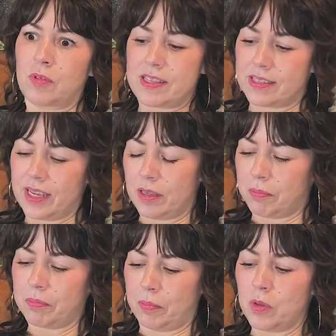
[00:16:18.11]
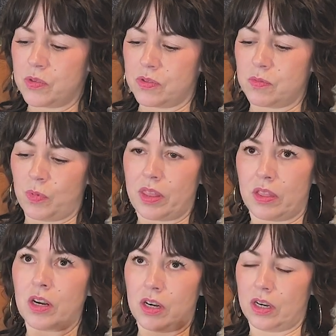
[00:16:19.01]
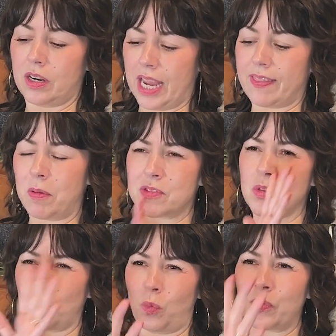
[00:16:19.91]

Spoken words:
resonate most with her, and that was